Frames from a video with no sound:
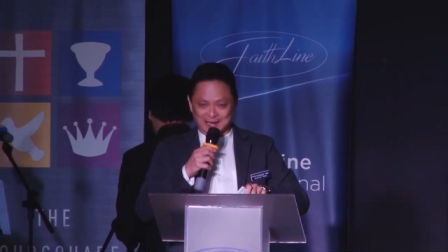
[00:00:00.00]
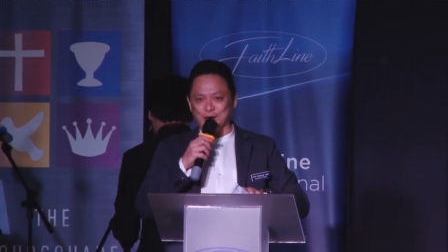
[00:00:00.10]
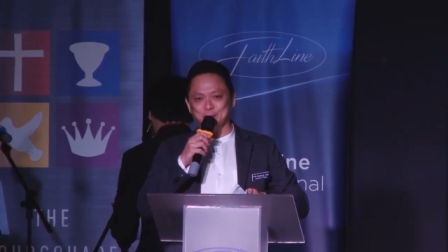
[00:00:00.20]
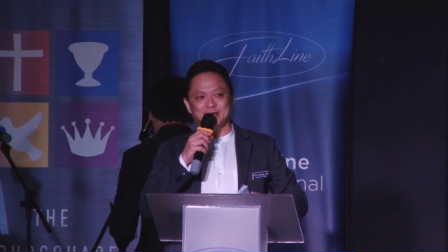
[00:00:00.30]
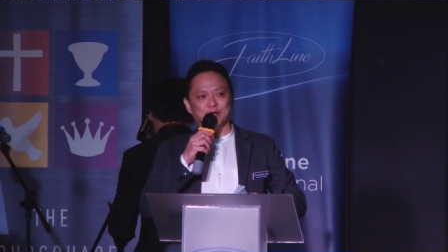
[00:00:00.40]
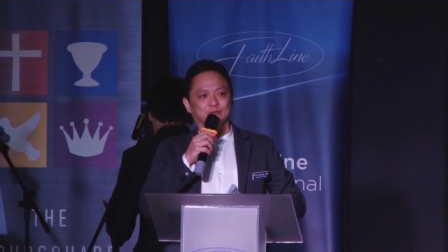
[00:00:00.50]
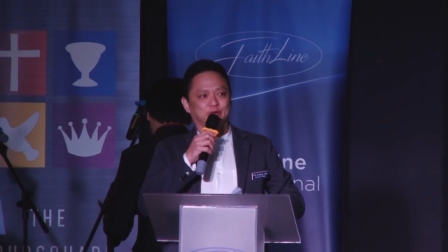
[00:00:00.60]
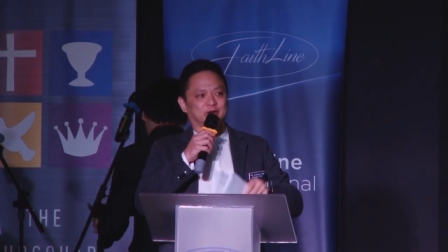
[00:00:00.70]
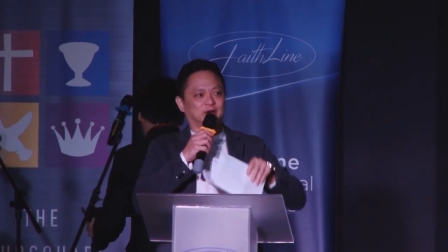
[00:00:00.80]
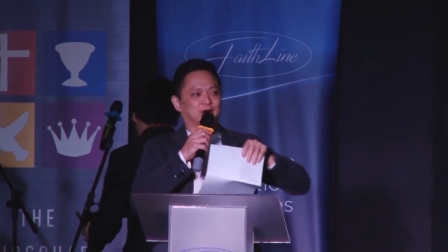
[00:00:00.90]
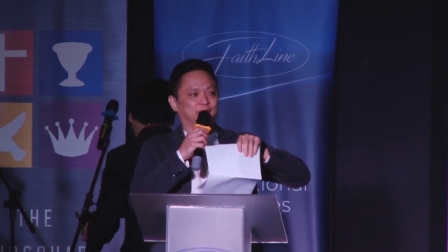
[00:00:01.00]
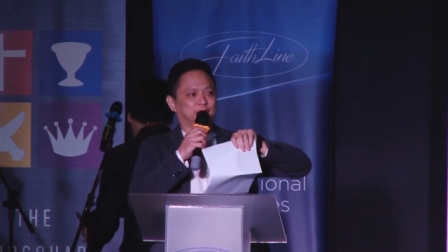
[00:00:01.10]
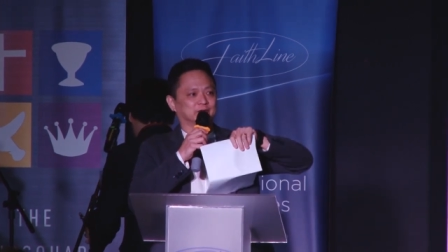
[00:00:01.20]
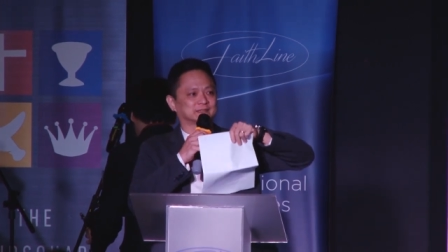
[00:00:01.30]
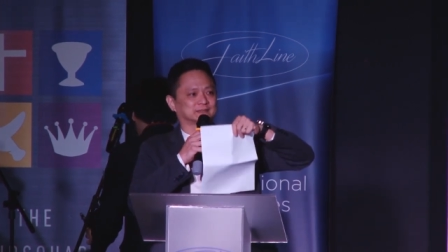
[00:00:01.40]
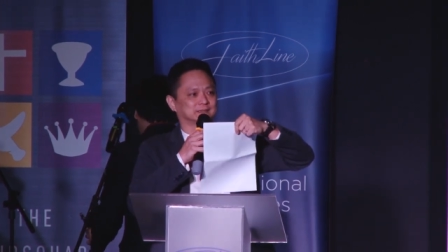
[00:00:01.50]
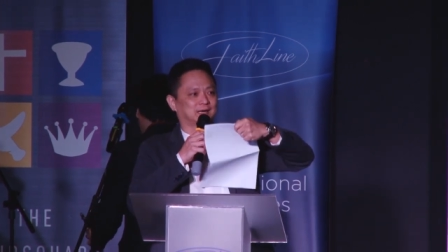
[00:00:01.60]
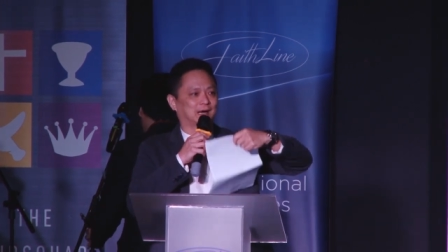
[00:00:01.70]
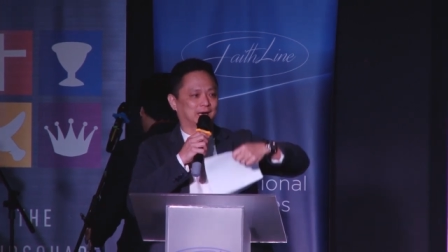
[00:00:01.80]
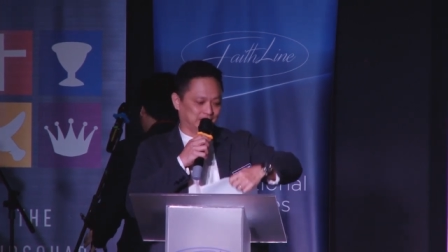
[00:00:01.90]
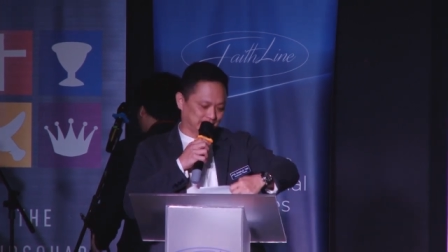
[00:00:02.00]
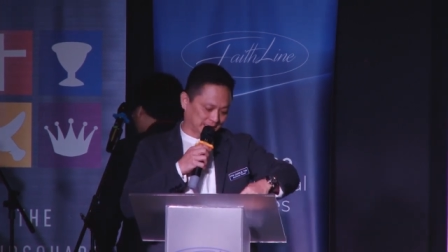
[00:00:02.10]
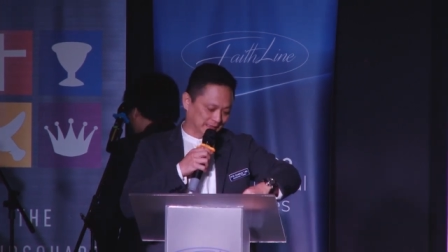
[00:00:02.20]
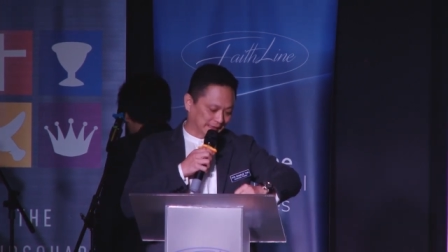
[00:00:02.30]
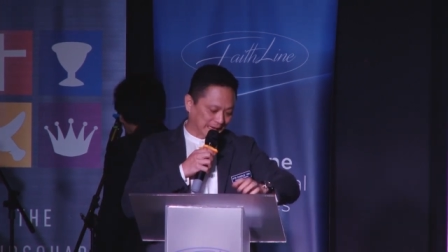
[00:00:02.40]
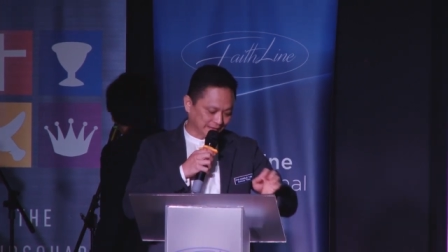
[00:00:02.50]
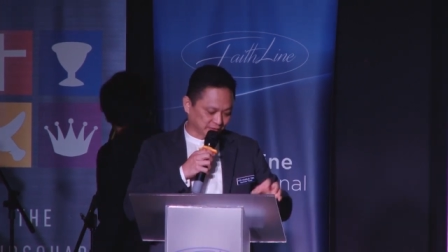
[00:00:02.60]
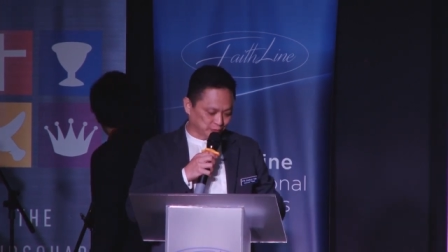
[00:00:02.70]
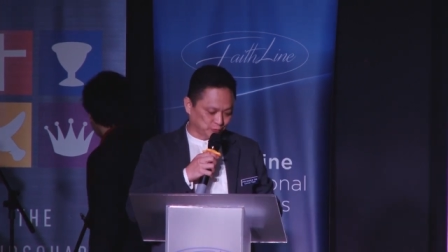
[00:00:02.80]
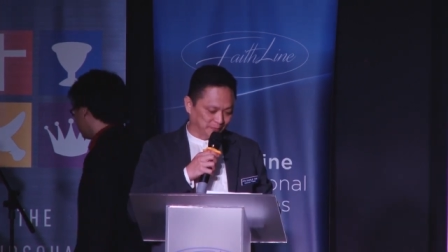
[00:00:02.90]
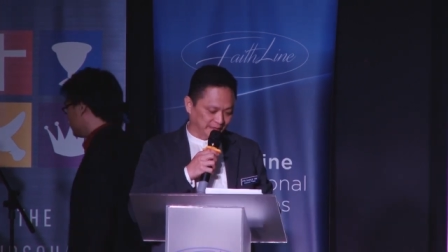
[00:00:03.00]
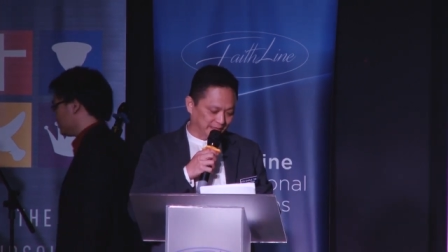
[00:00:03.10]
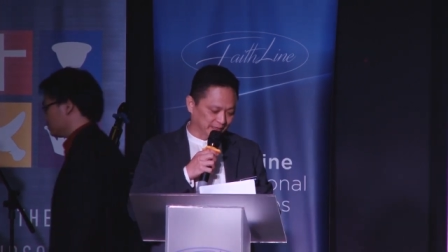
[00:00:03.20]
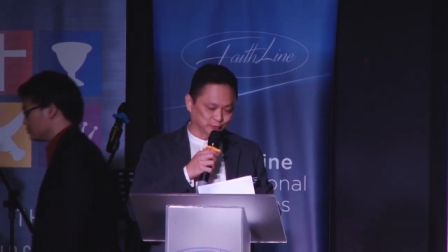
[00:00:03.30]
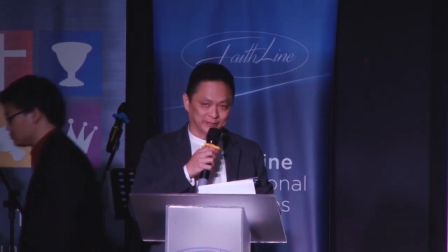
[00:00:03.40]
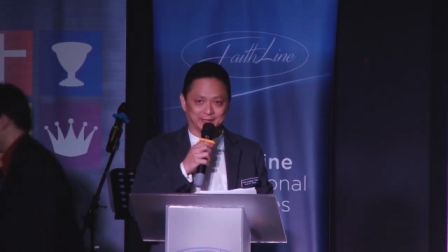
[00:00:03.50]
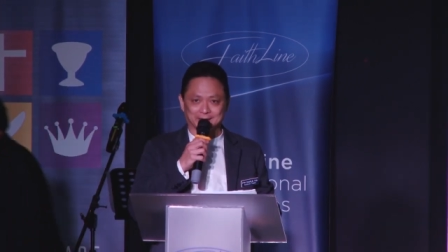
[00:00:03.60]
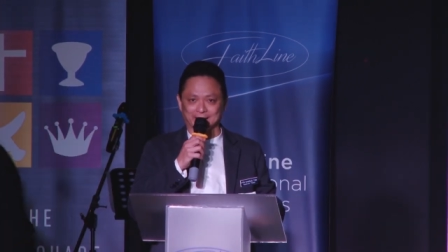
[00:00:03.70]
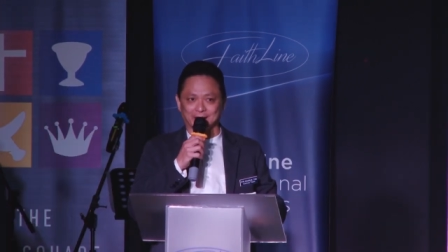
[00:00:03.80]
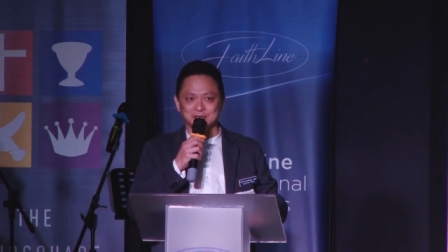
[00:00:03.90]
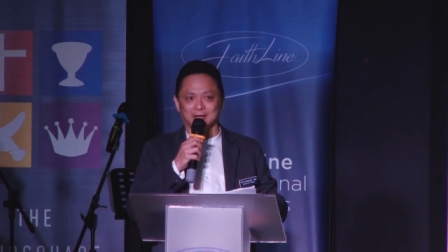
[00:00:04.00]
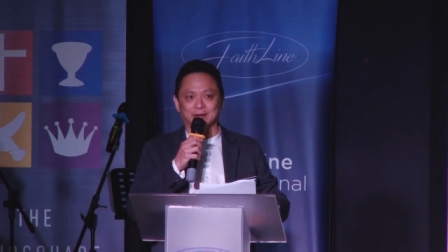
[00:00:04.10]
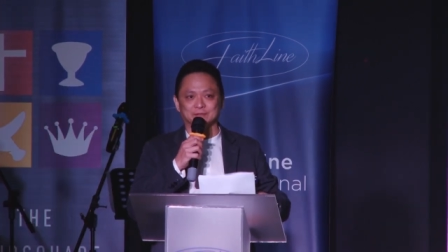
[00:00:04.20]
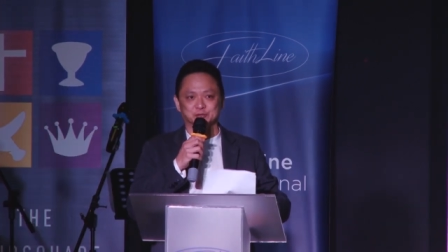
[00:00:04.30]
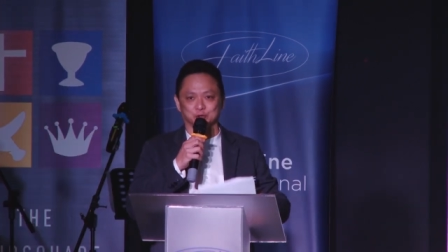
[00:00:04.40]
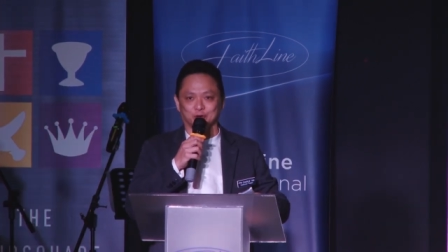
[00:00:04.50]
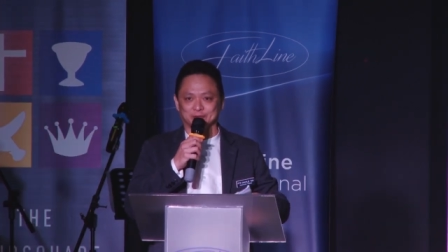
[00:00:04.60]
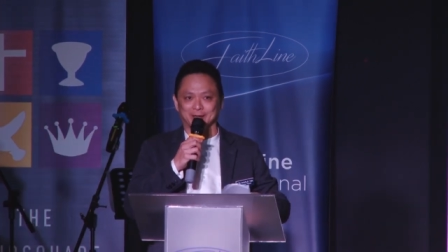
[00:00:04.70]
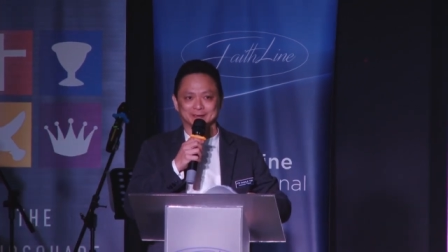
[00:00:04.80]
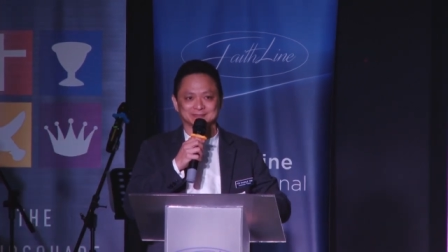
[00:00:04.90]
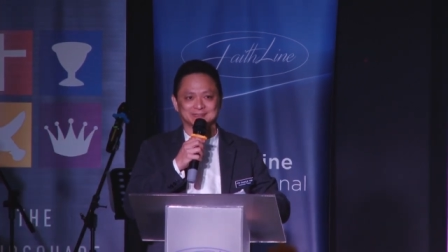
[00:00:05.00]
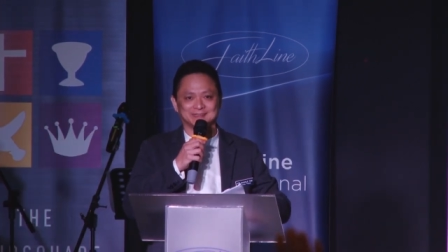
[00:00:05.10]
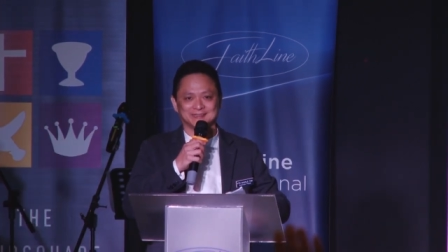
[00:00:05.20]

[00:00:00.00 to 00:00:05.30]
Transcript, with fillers: How many of you of you uh, are glad to be here today? Can I have a show of hands?